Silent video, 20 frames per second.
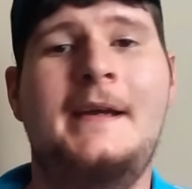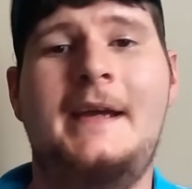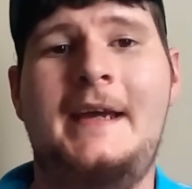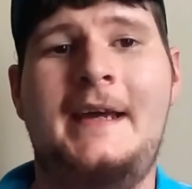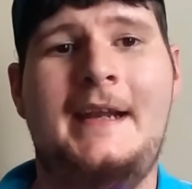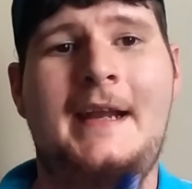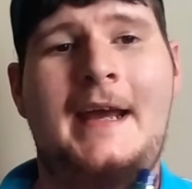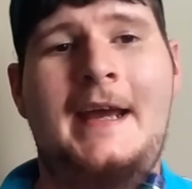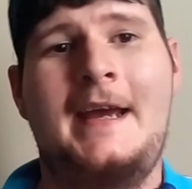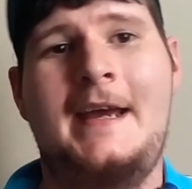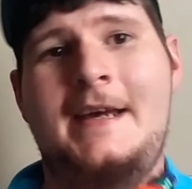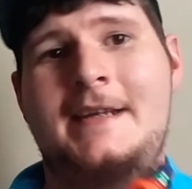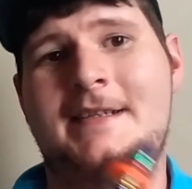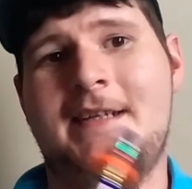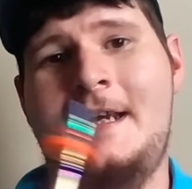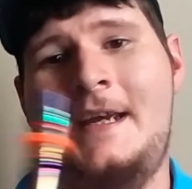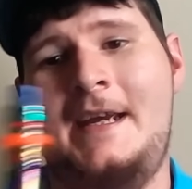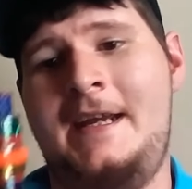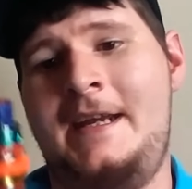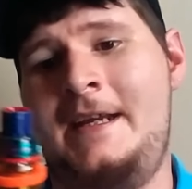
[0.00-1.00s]
It has
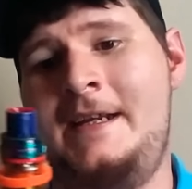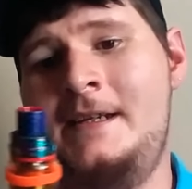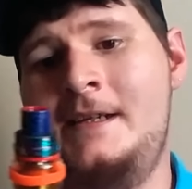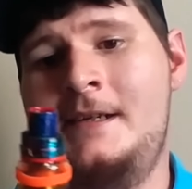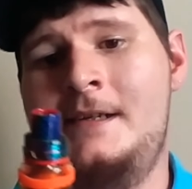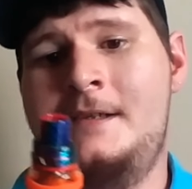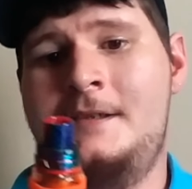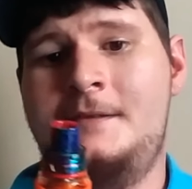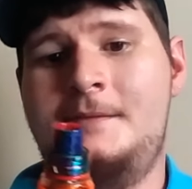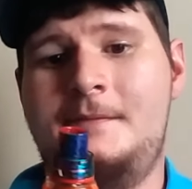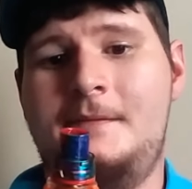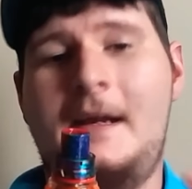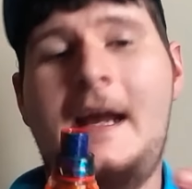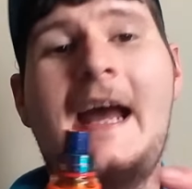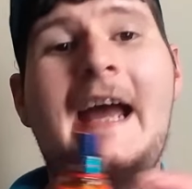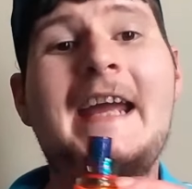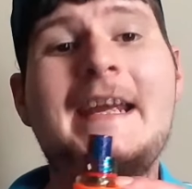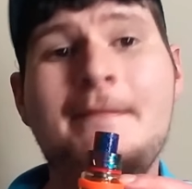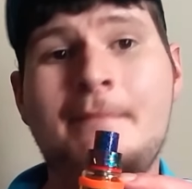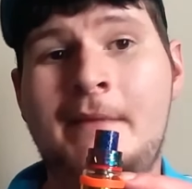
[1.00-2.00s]
a
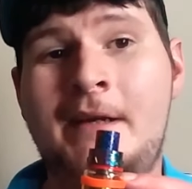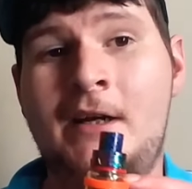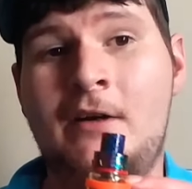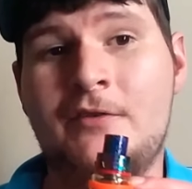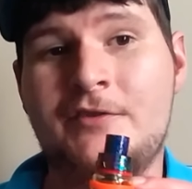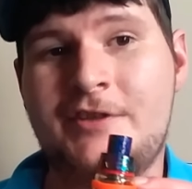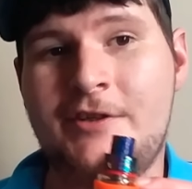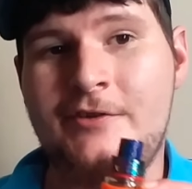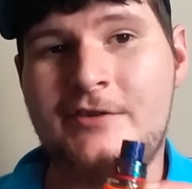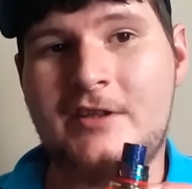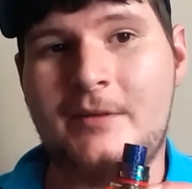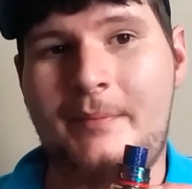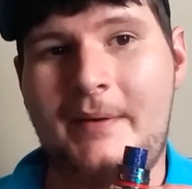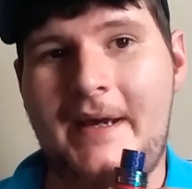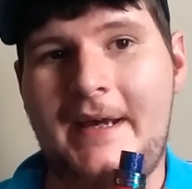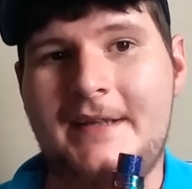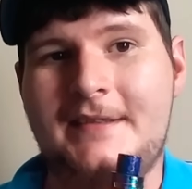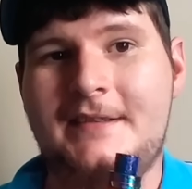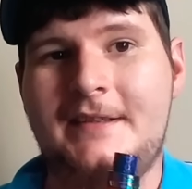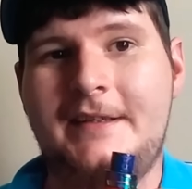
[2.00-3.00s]
8 mil juice
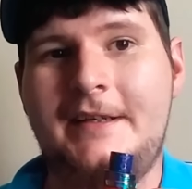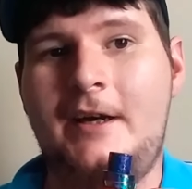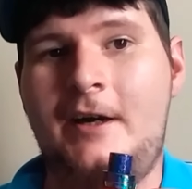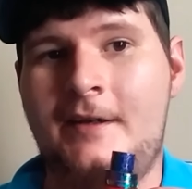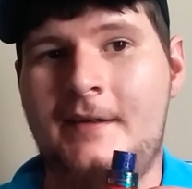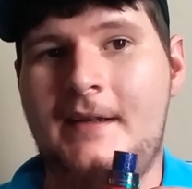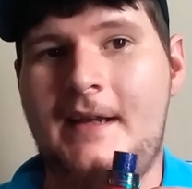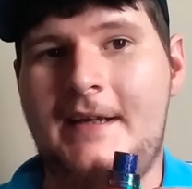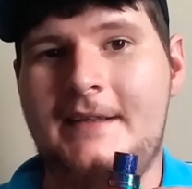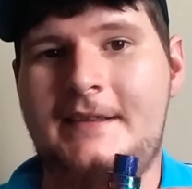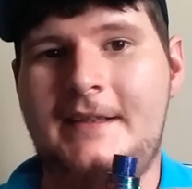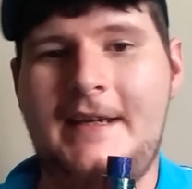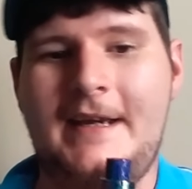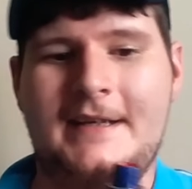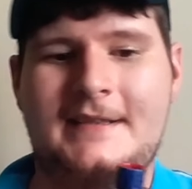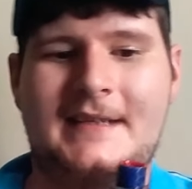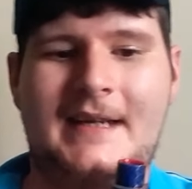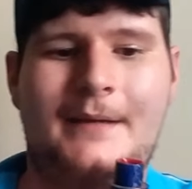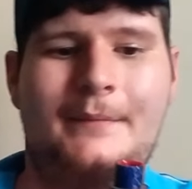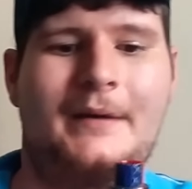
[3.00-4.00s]
capacity, unlike the
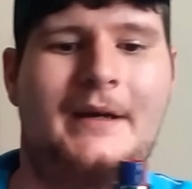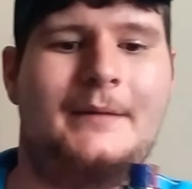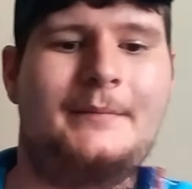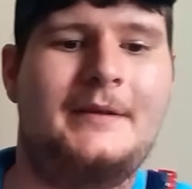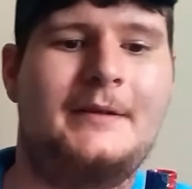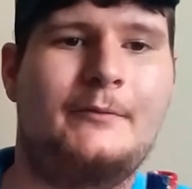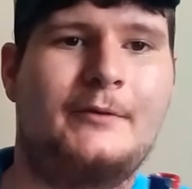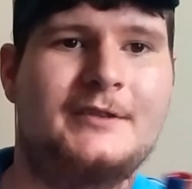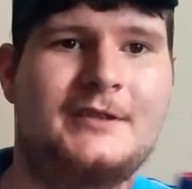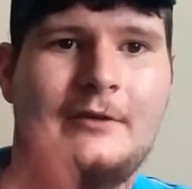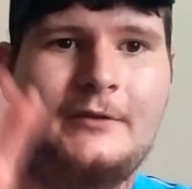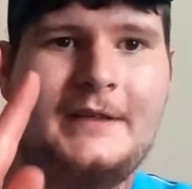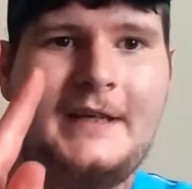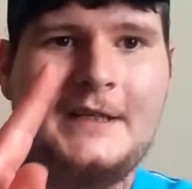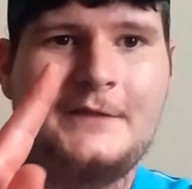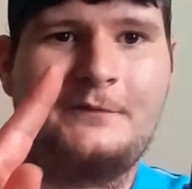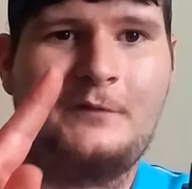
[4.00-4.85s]
X8 baby, which only has